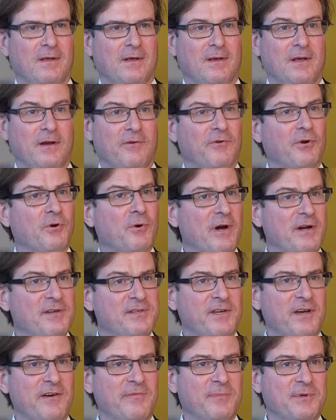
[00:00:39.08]
It requires
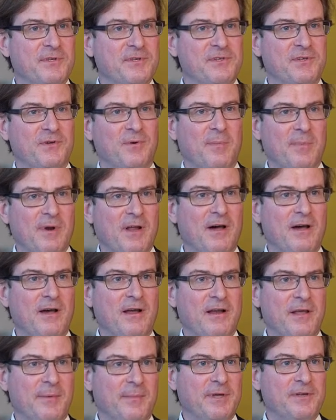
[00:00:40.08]
governments to apply a
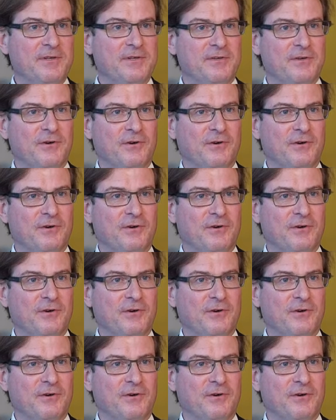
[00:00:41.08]
limit